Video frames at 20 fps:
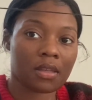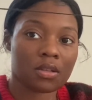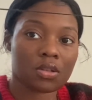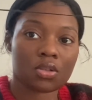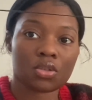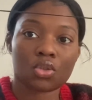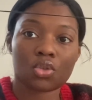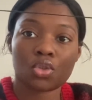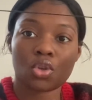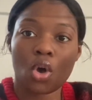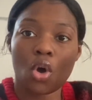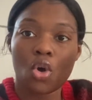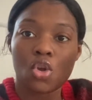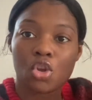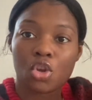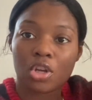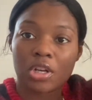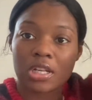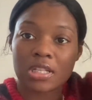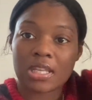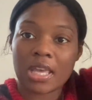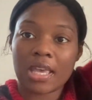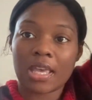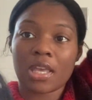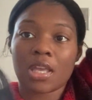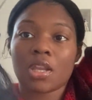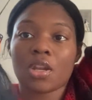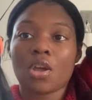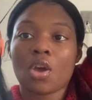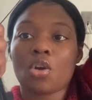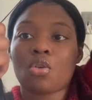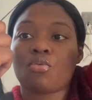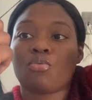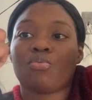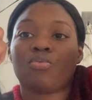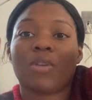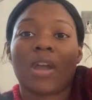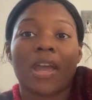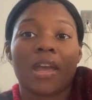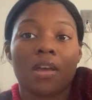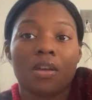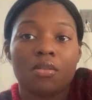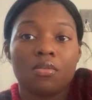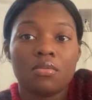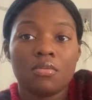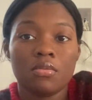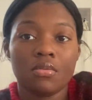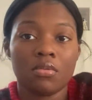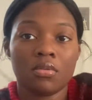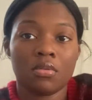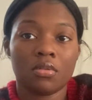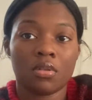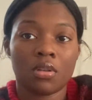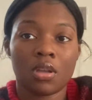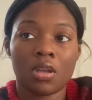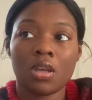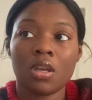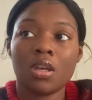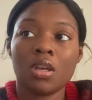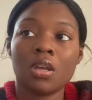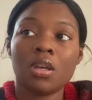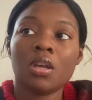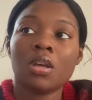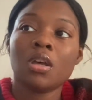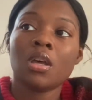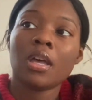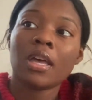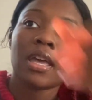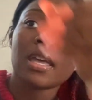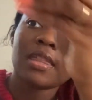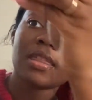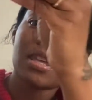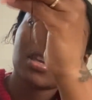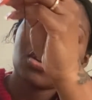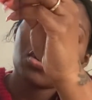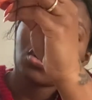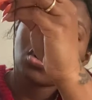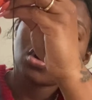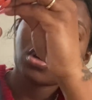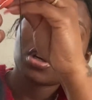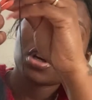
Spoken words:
So you're gonna take it around, and then you're gonna